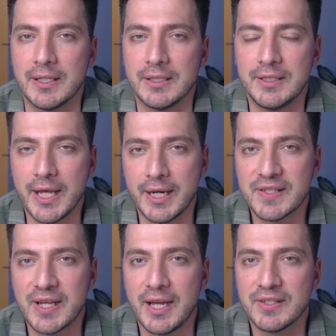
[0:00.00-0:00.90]
data
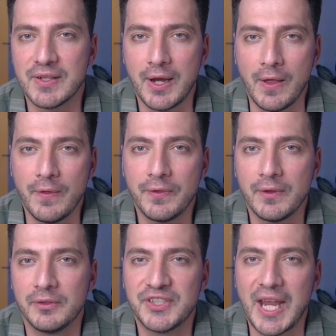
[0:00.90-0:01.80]
science and health
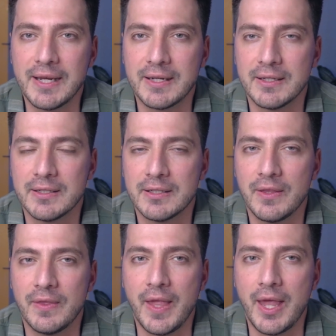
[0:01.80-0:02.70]
tech
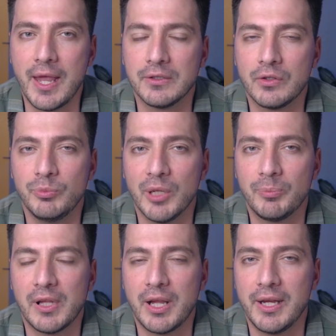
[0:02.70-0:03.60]
that could be
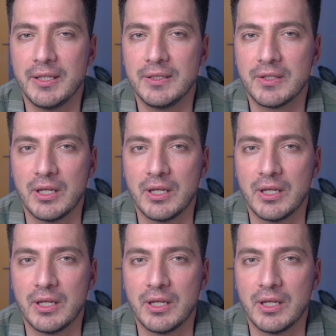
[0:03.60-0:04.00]
applied